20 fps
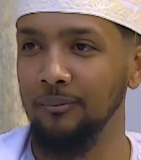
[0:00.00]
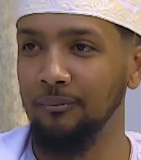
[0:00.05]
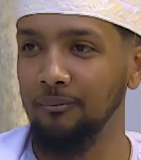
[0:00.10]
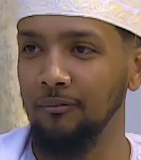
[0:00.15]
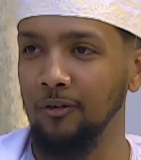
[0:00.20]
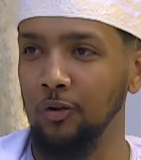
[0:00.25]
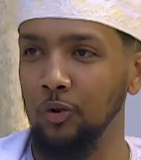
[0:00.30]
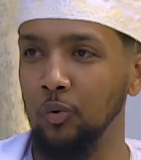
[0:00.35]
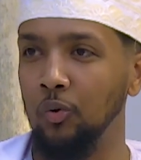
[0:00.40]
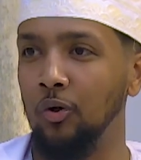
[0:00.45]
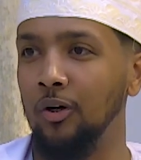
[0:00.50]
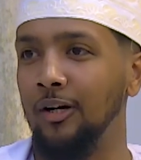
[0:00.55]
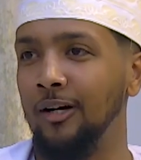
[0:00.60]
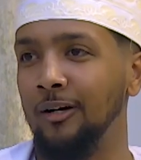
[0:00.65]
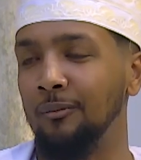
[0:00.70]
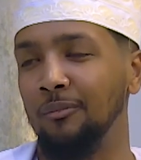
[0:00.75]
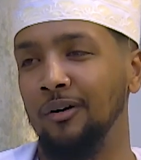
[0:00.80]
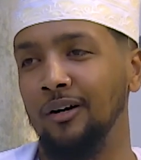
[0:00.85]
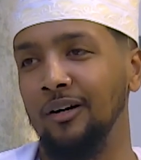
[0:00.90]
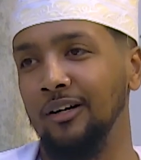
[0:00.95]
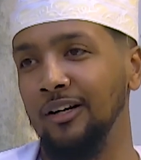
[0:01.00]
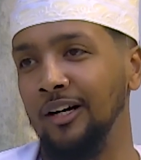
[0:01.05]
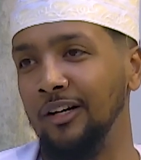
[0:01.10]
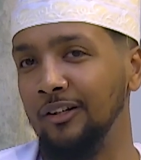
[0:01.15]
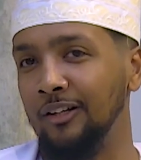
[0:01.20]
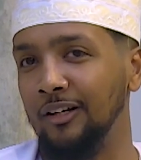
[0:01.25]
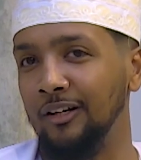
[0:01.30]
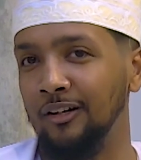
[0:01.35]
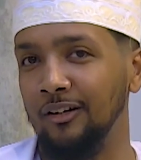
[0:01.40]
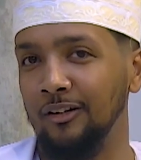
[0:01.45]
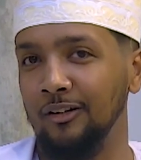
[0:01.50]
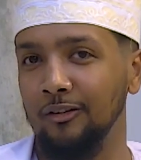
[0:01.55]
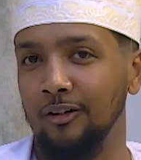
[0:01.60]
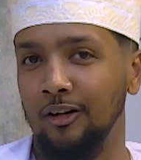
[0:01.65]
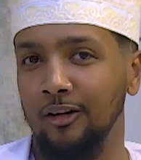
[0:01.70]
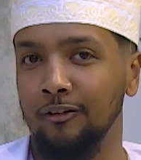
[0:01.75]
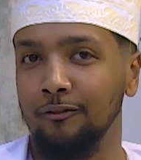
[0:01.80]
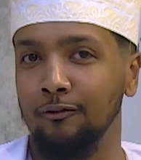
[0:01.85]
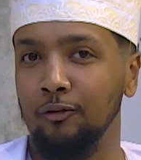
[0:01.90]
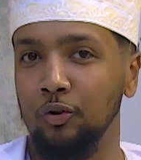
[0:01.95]
And the
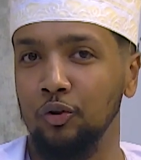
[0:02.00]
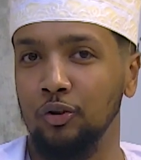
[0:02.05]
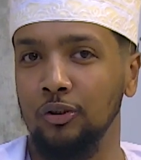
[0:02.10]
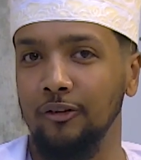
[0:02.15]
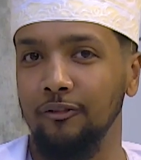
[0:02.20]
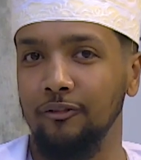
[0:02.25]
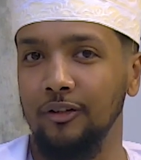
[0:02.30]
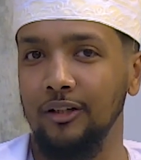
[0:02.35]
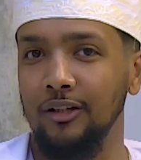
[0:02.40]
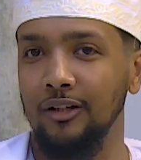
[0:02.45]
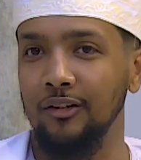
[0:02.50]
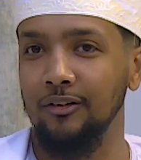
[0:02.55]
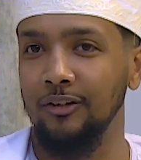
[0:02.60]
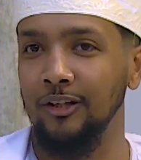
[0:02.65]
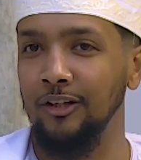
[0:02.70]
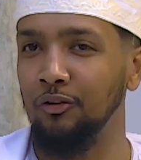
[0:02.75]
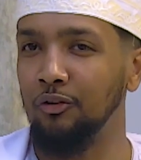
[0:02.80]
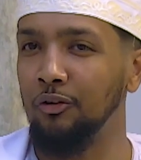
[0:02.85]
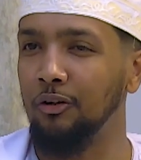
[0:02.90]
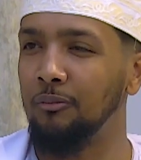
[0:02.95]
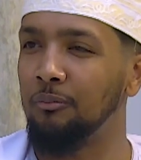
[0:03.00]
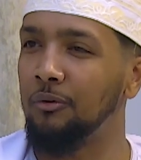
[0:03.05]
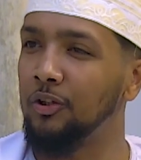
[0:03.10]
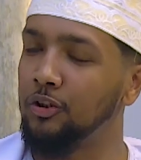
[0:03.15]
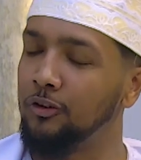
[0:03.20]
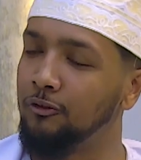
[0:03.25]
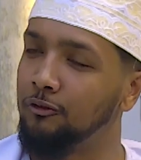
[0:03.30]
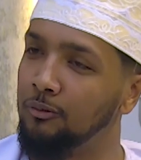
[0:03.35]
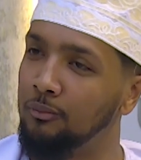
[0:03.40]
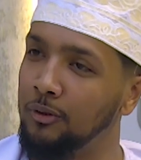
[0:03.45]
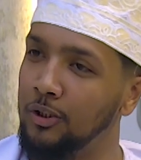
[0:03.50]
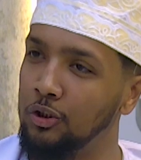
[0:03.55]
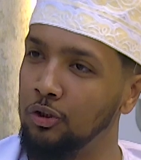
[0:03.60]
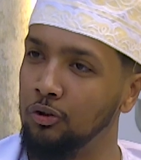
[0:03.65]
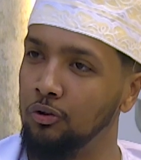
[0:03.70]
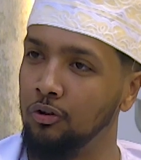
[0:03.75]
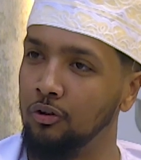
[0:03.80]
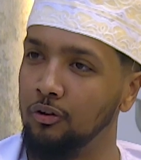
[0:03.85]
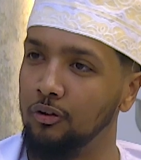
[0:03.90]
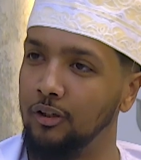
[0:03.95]
unfortunate thing is there's not much
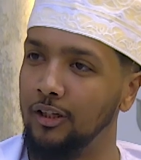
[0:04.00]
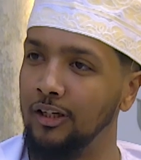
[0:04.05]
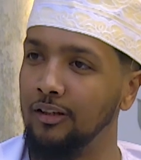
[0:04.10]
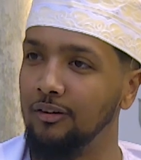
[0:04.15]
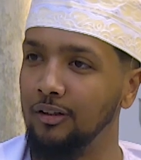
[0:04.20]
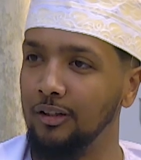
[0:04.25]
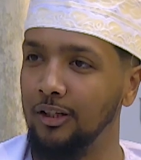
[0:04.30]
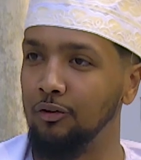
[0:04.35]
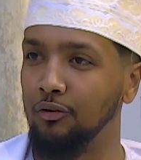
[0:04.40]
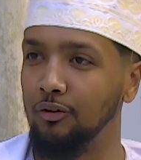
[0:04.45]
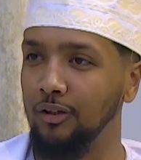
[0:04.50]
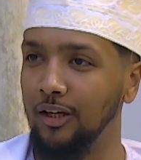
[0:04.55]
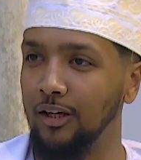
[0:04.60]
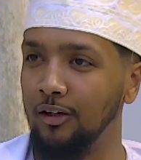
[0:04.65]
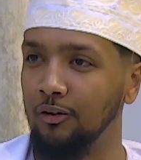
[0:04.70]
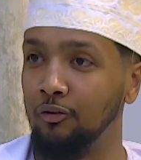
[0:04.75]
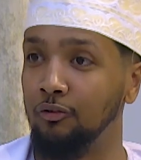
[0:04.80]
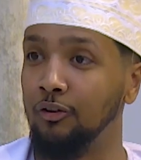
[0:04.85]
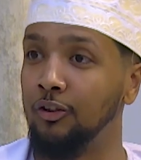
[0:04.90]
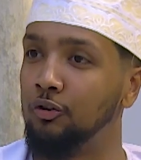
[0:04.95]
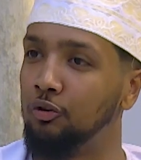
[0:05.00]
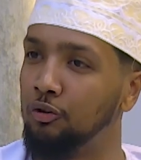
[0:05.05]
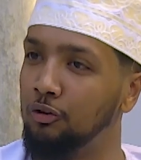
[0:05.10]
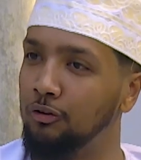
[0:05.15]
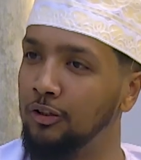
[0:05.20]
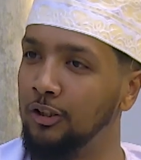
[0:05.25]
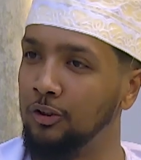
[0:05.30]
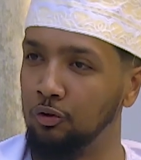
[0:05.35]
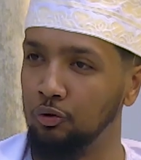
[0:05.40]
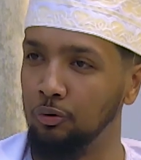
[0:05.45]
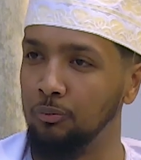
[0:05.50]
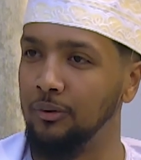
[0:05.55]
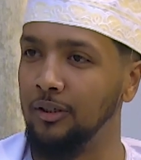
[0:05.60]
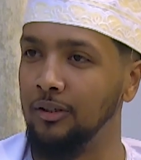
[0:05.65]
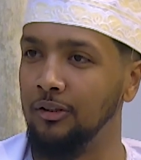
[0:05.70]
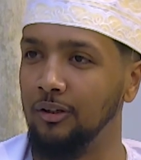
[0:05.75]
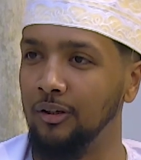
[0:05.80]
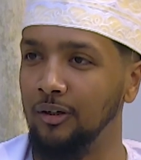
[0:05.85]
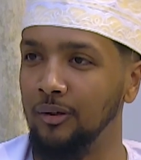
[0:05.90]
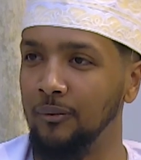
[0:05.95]
information on the internet today, on digital media.